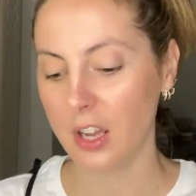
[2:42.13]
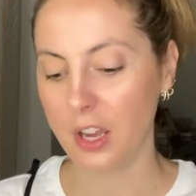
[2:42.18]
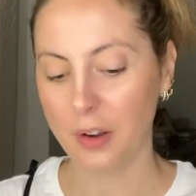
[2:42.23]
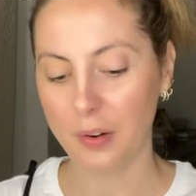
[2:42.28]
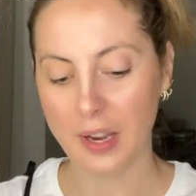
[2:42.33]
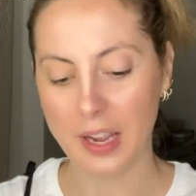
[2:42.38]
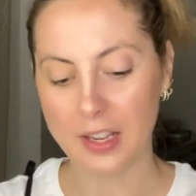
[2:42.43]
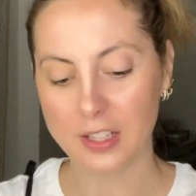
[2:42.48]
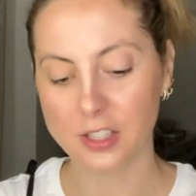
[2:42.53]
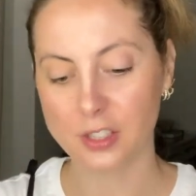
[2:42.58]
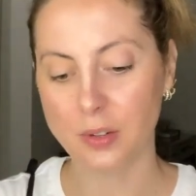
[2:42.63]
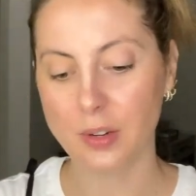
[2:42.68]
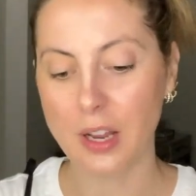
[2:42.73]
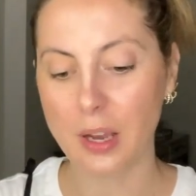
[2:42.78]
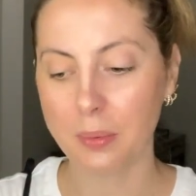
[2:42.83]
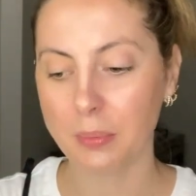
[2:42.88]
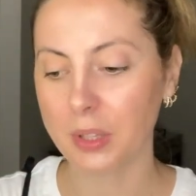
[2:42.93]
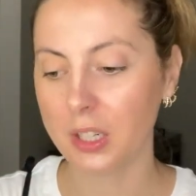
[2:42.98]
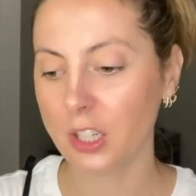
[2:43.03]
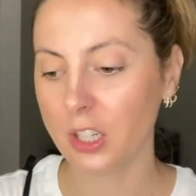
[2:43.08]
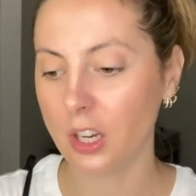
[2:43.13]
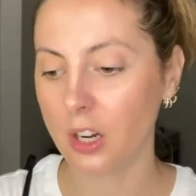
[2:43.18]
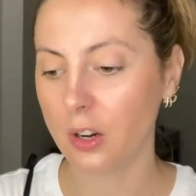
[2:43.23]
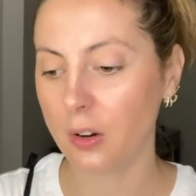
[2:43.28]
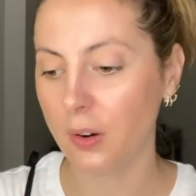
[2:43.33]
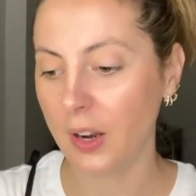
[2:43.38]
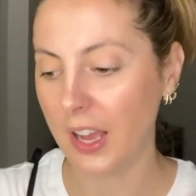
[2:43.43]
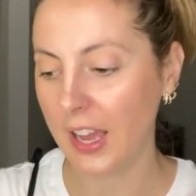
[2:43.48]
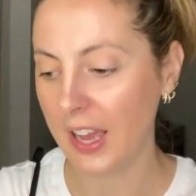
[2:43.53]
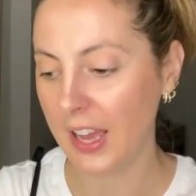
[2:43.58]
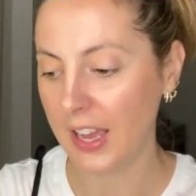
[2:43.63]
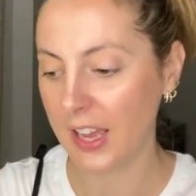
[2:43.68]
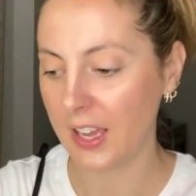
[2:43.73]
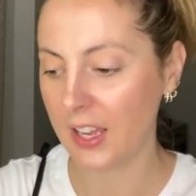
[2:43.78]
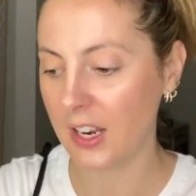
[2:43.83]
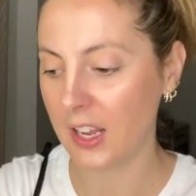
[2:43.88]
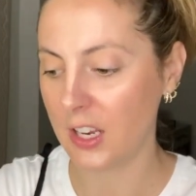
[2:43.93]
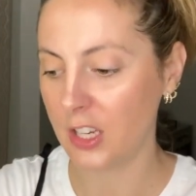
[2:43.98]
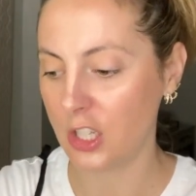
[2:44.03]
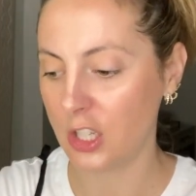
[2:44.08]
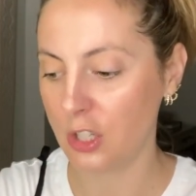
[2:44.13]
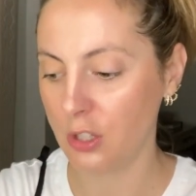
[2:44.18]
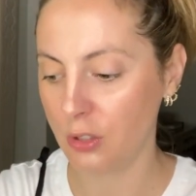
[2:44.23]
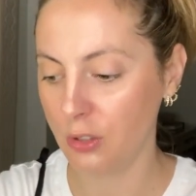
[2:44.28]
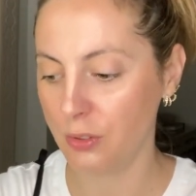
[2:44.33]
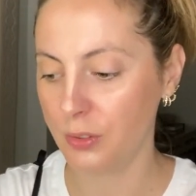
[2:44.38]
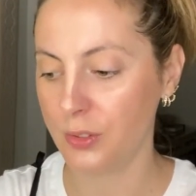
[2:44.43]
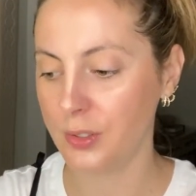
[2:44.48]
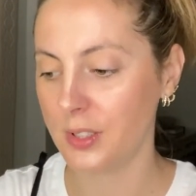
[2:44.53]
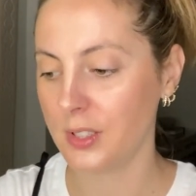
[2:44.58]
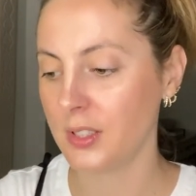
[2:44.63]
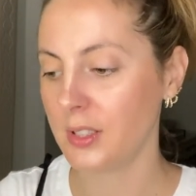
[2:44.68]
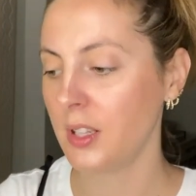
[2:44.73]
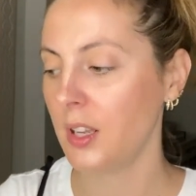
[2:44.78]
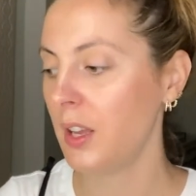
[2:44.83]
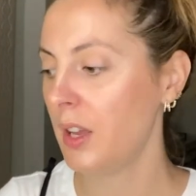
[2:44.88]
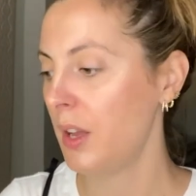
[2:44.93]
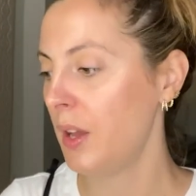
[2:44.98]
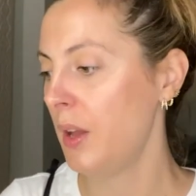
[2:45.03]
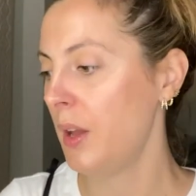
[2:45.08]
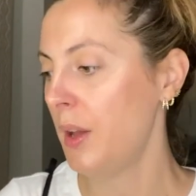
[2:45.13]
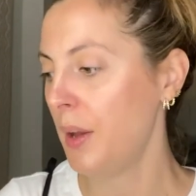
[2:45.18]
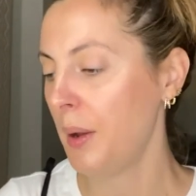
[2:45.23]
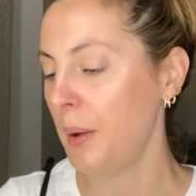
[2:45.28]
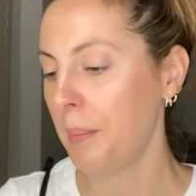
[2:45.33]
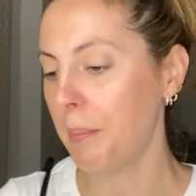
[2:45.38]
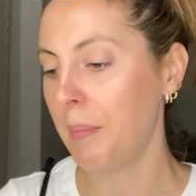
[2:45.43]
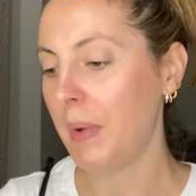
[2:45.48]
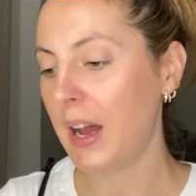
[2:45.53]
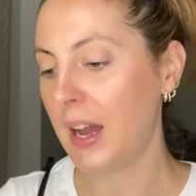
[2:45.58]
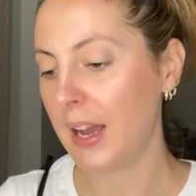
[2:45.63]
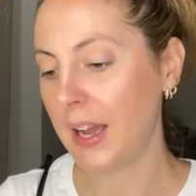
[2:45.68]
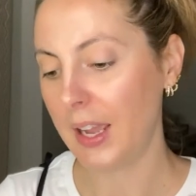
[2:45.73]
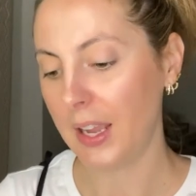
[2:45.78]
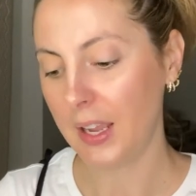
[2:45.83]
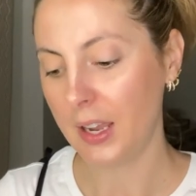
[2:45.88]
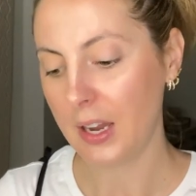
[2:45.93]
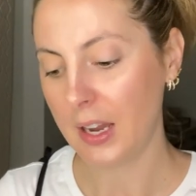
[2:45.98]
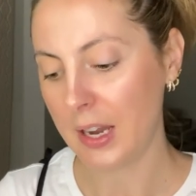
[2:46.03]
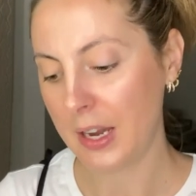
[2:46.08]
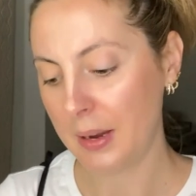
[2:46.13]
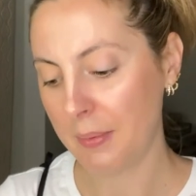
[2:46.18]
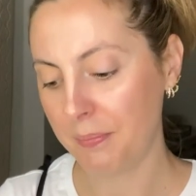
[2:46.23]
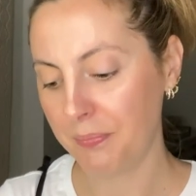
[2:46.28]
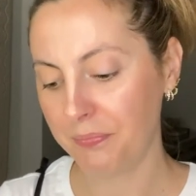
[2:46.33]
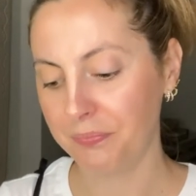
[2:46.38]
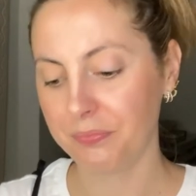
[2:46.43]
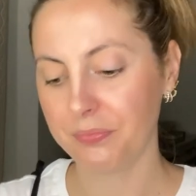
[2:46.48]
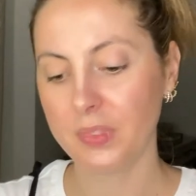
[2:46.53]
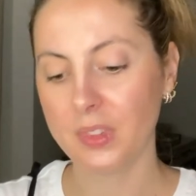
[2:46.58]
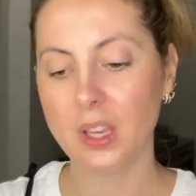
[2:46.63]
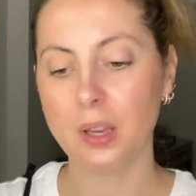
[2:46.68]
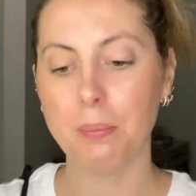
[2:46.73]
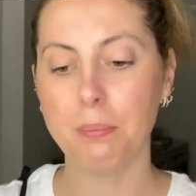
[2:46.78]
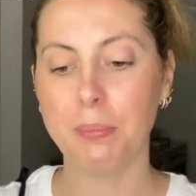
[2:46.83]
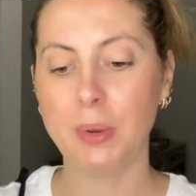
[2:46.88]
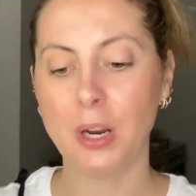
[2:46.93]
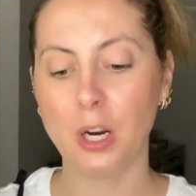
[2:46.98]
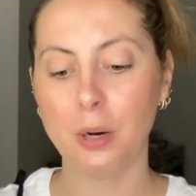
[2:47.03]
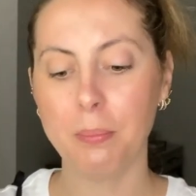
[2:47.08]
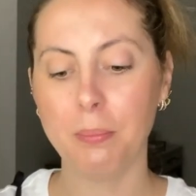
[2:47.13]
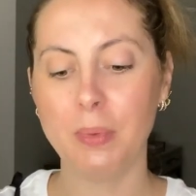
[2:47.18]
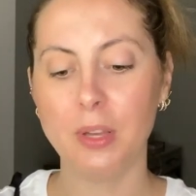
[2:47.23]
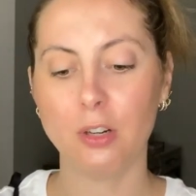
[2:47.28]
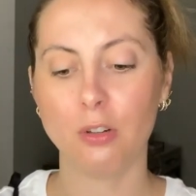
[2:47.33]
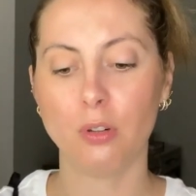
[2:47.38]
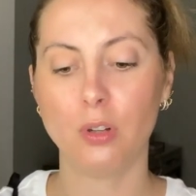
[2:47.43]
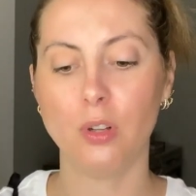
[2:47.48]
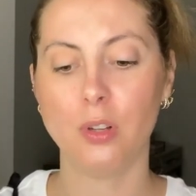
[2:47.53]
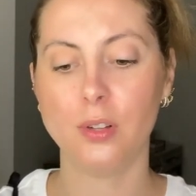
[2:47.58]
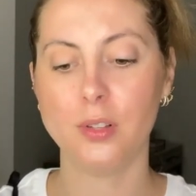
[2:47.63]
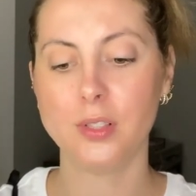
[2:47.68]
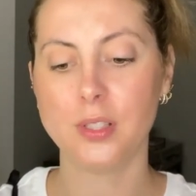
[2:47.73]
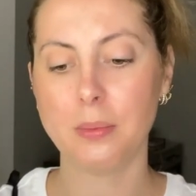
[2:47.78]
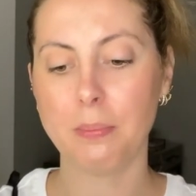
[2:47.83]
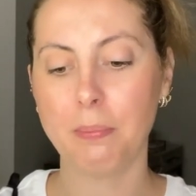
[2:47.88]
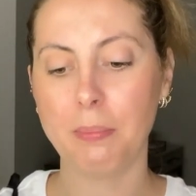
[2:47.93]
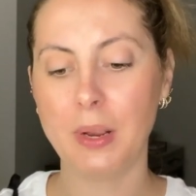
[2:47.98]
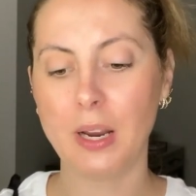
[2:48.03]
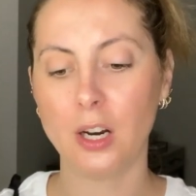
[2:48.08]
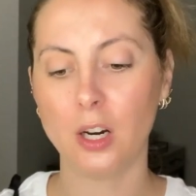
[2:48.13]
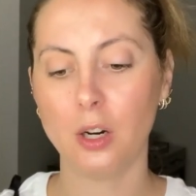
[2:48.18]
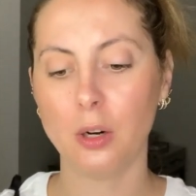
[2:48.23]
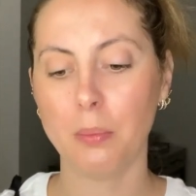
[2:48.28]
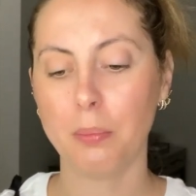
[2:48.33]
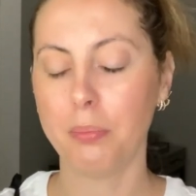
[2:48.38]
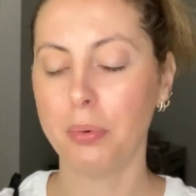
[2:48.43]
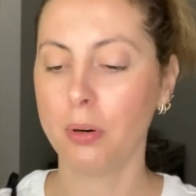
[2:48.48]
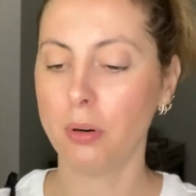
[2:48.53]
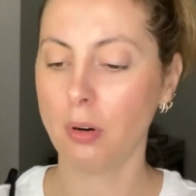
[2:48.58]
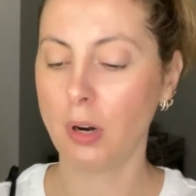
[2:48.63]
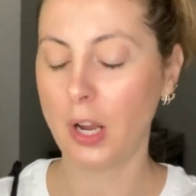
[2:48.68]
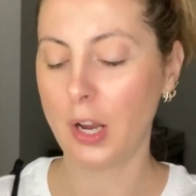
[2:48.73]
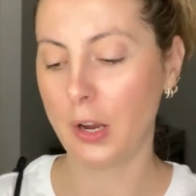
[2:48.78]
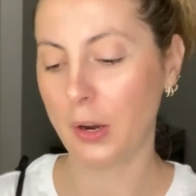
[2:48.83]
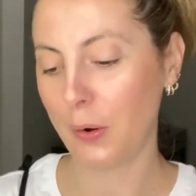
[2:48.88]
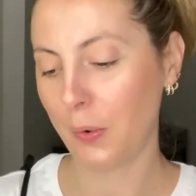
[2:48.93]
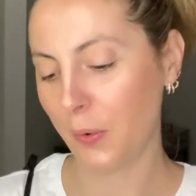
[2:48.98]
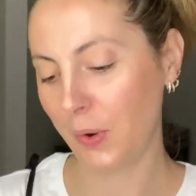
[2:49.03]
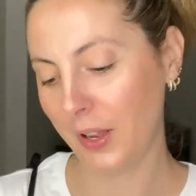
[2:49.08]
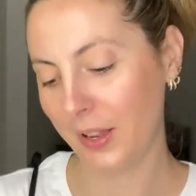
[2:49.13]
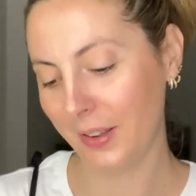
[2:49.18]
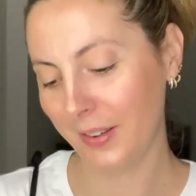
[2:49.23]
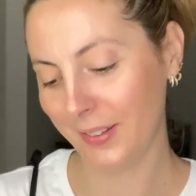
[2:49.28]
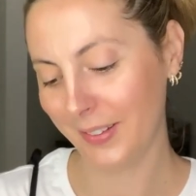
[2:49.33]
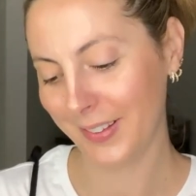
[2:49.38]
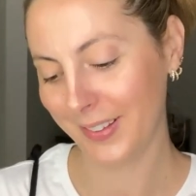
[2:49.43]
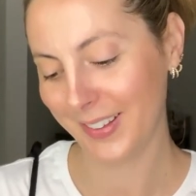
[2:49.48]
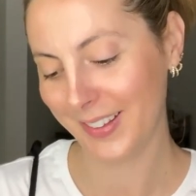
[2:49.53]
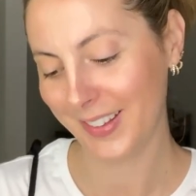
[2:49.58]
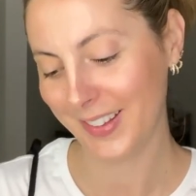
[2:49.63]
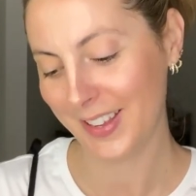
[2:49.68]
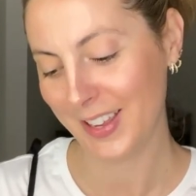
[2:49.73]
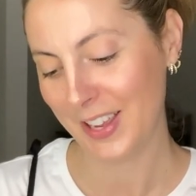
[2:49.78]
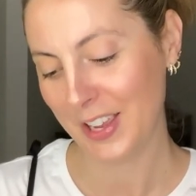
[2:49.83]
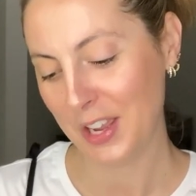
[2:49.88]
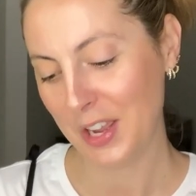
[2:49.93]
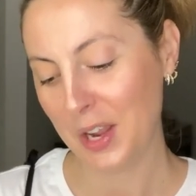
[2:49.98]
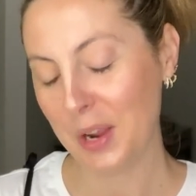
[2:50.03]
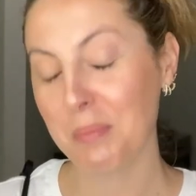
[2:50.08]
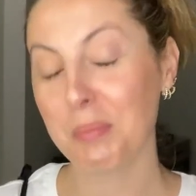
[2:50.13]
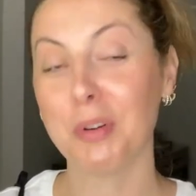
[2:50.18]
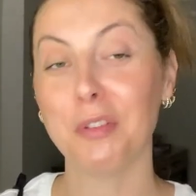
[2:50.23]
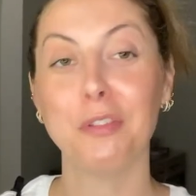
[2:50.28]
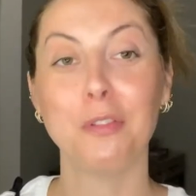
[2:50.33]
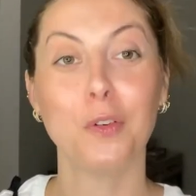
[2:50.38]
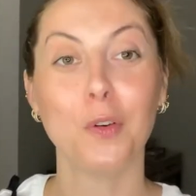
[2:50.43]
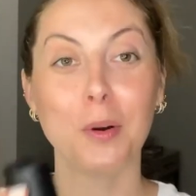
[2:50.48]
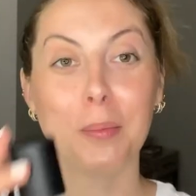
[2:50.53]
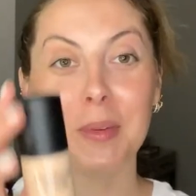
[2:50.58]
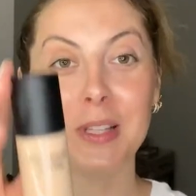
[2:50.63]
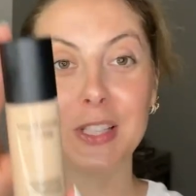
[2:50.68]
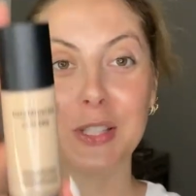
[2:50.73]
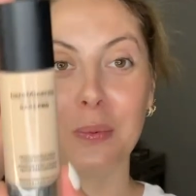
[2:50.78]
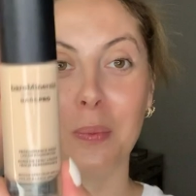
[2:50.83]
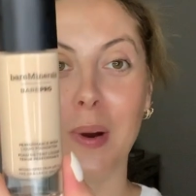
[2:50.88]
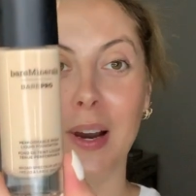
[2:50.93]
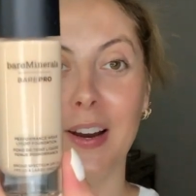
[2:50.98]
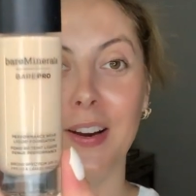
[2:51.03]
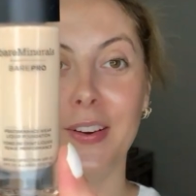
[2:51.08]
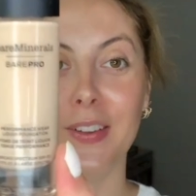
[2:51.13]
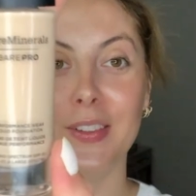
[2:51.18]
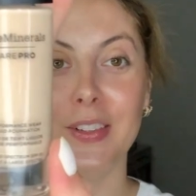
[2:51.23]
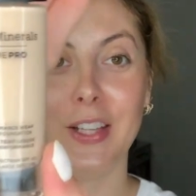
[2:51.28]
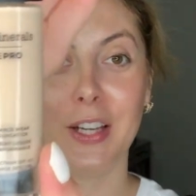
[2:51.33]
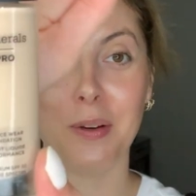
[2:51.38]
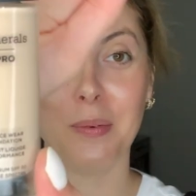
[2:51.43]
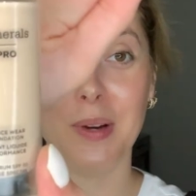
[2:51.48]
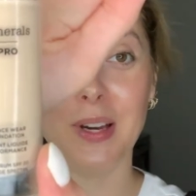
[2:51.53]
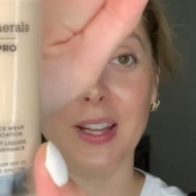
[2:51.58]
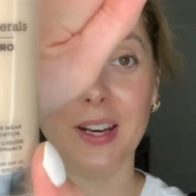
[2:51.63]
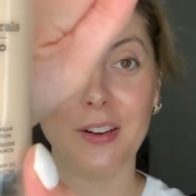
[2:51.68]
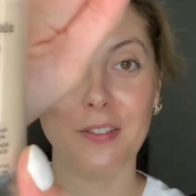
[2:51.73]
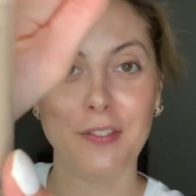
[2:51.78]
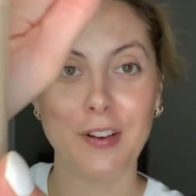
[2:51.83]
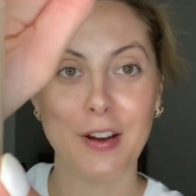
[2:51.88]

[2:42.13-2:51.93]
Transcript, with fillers: Okay, so now I'm gonna go ahead and use my um, Bare Minerals Bare Pro Performance Wear Liquid